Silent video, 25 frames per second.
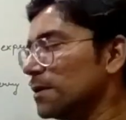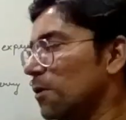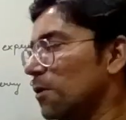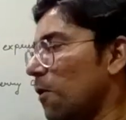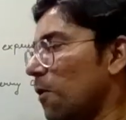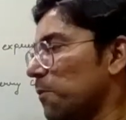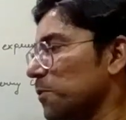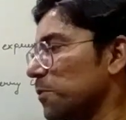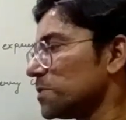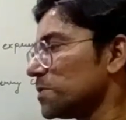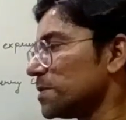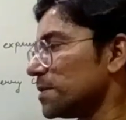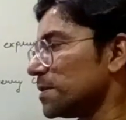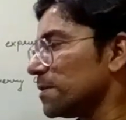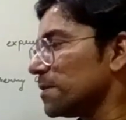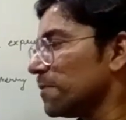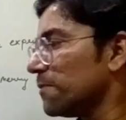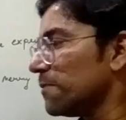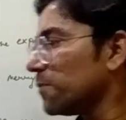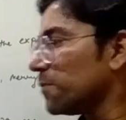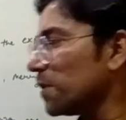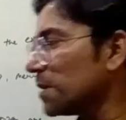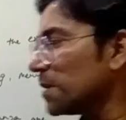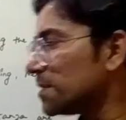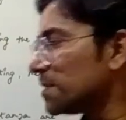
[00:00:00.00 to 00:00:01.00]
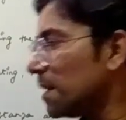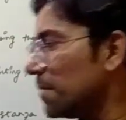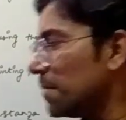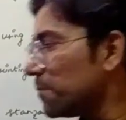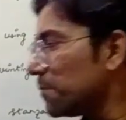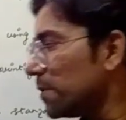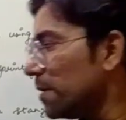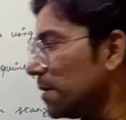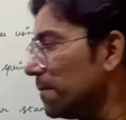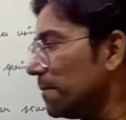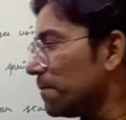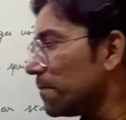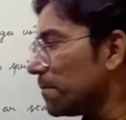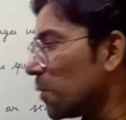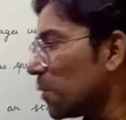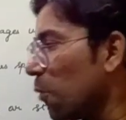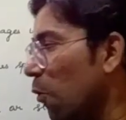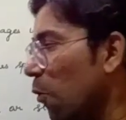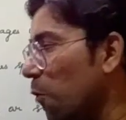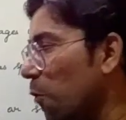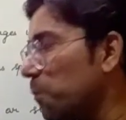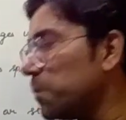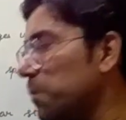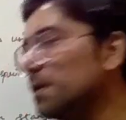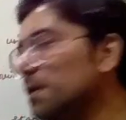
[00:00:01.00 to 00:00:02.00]
opposite. For example,
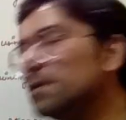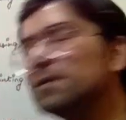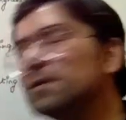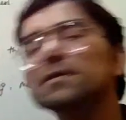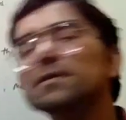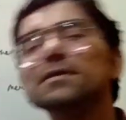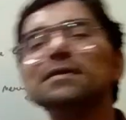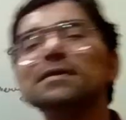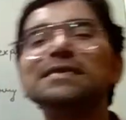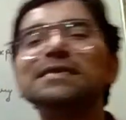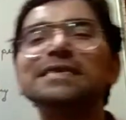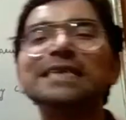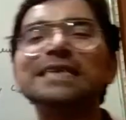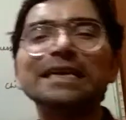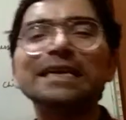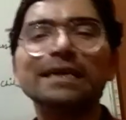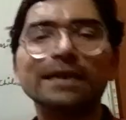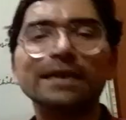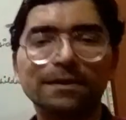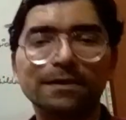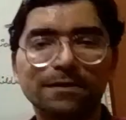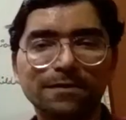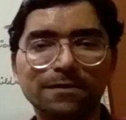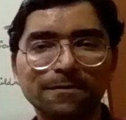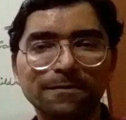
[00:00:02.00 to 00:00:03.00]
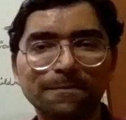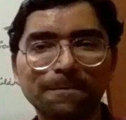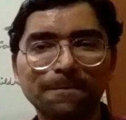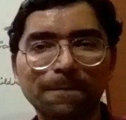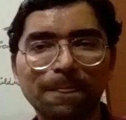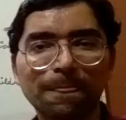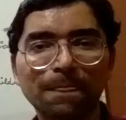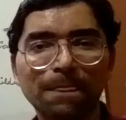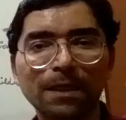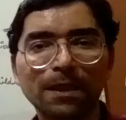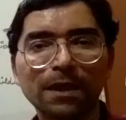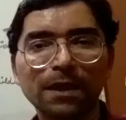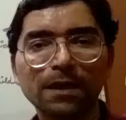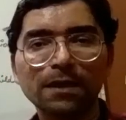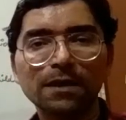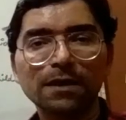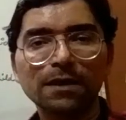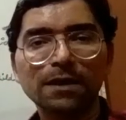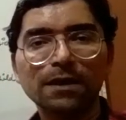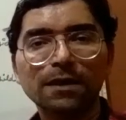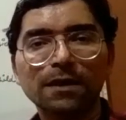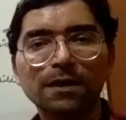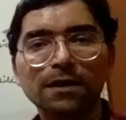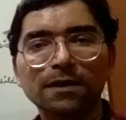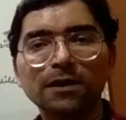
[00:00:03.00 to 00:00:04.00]
open secret.
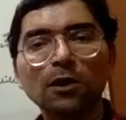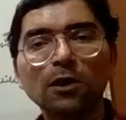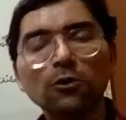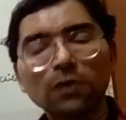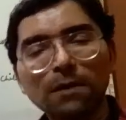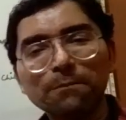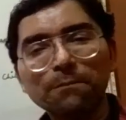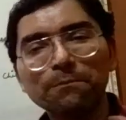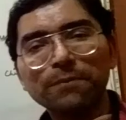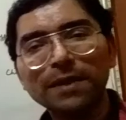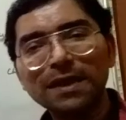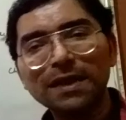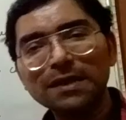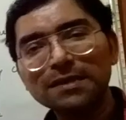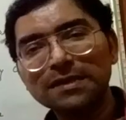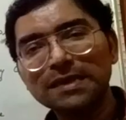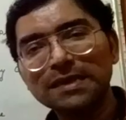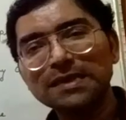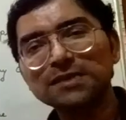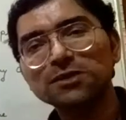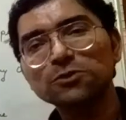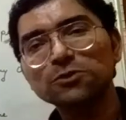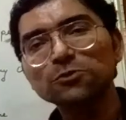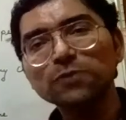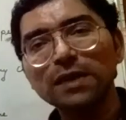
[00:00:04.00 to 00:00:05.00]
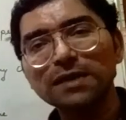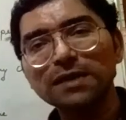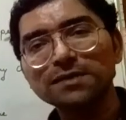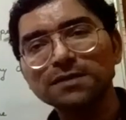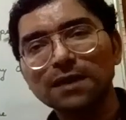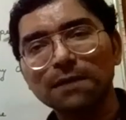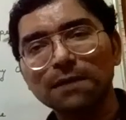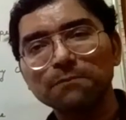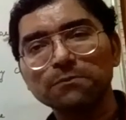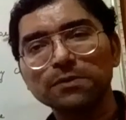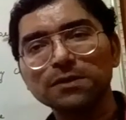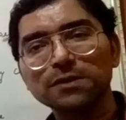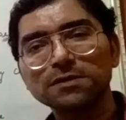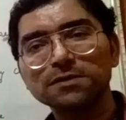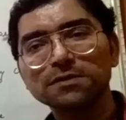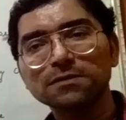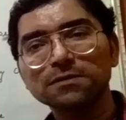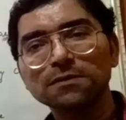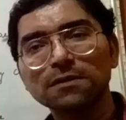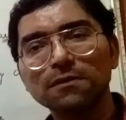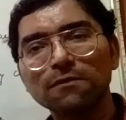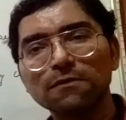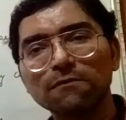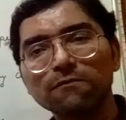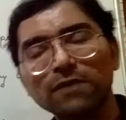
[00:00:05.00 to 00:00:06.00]
Now compare these two examples.
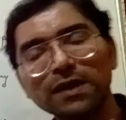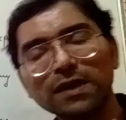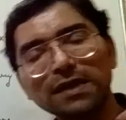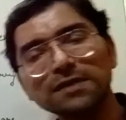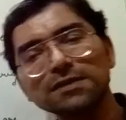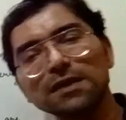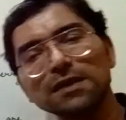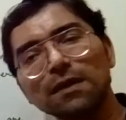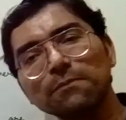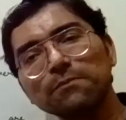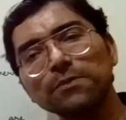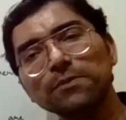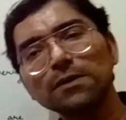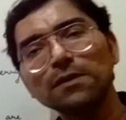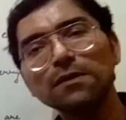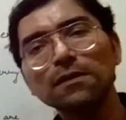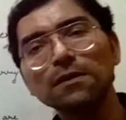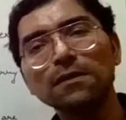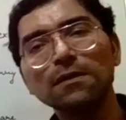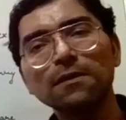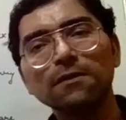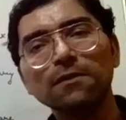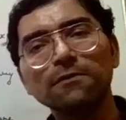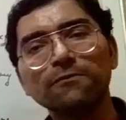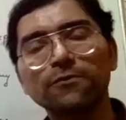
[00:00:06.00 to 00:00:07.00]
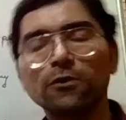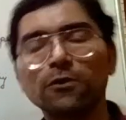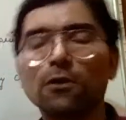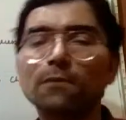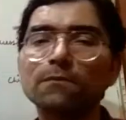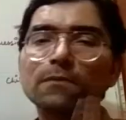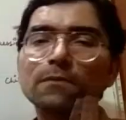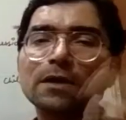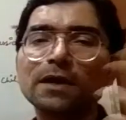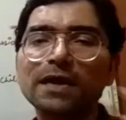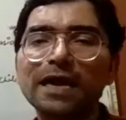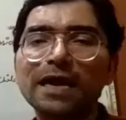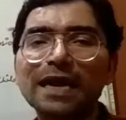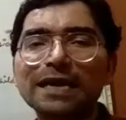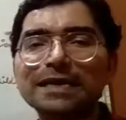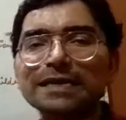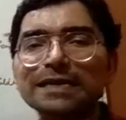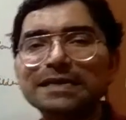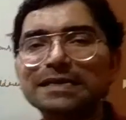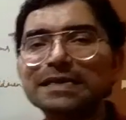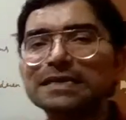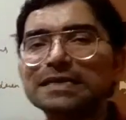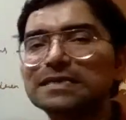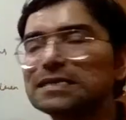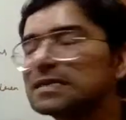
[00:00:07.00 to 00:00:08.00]
One example from
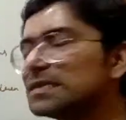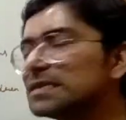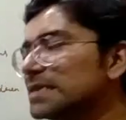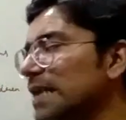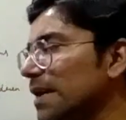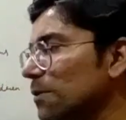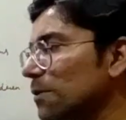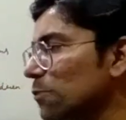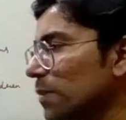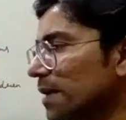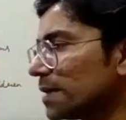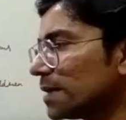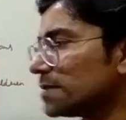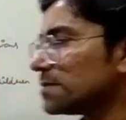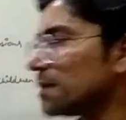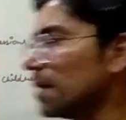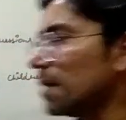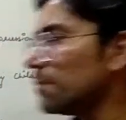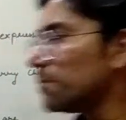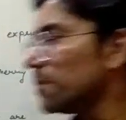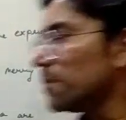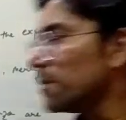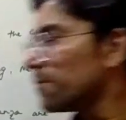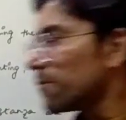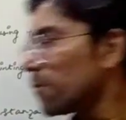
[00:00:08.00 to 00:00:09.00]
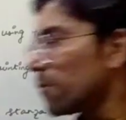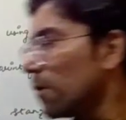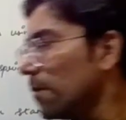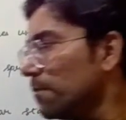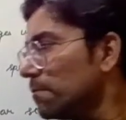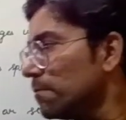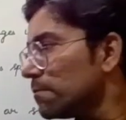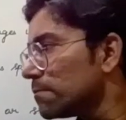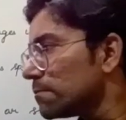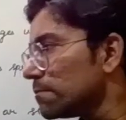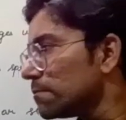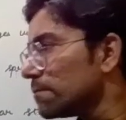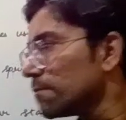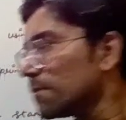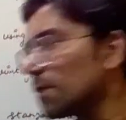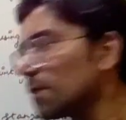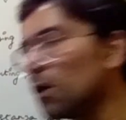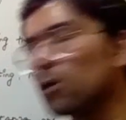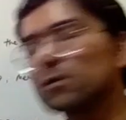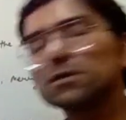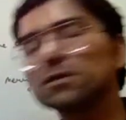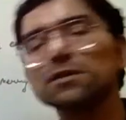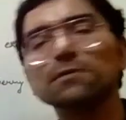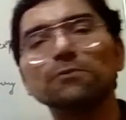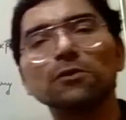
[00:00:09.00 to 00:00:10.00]
antithesis and one example from
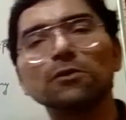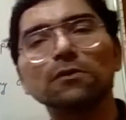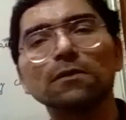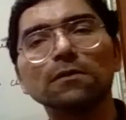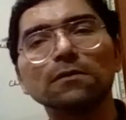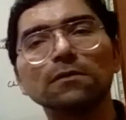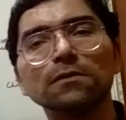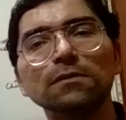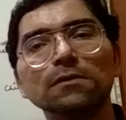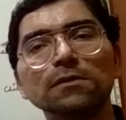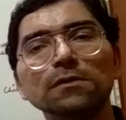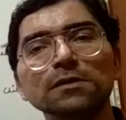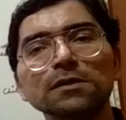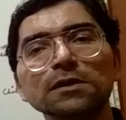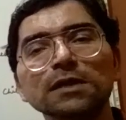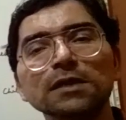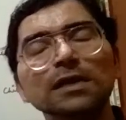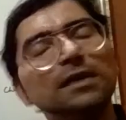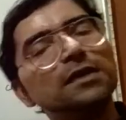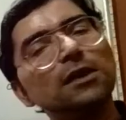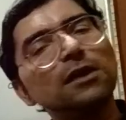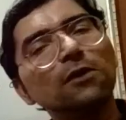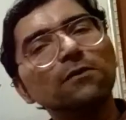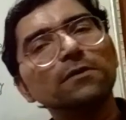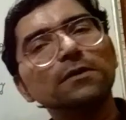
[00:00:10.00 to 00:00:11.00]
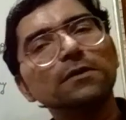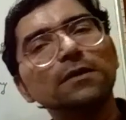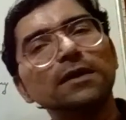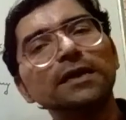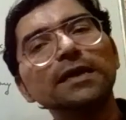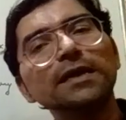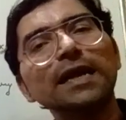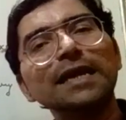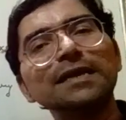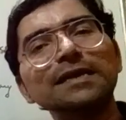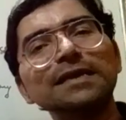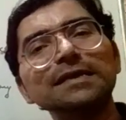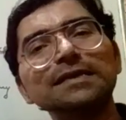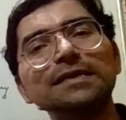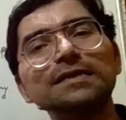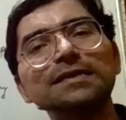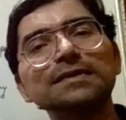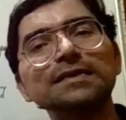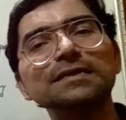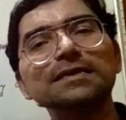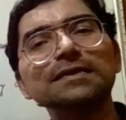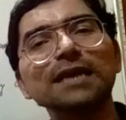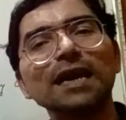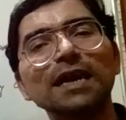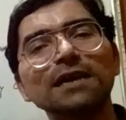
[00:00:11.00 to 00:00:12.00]
oxymoron. Now in
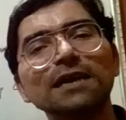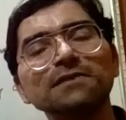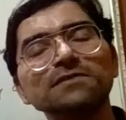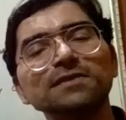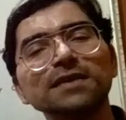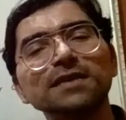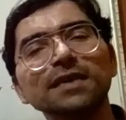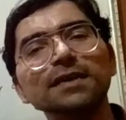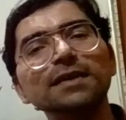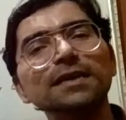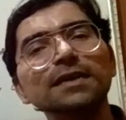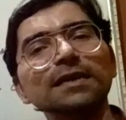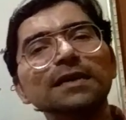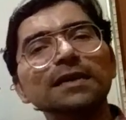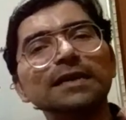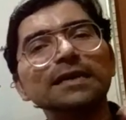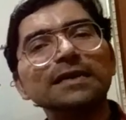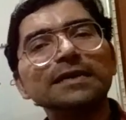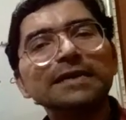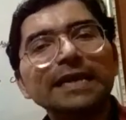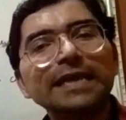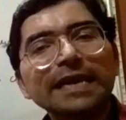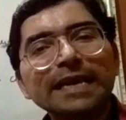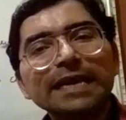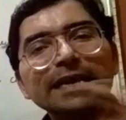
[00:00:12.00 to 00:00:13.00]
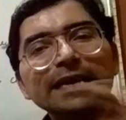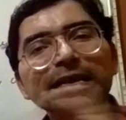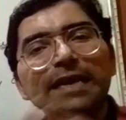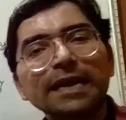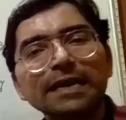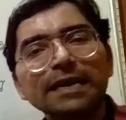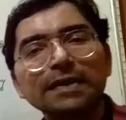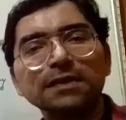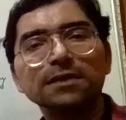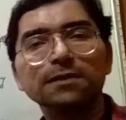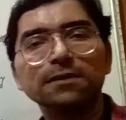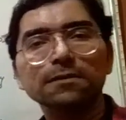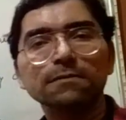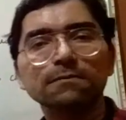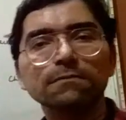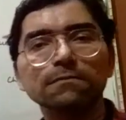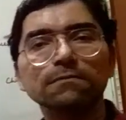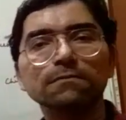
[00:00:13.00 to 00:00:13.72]
antithesis I have said day, night,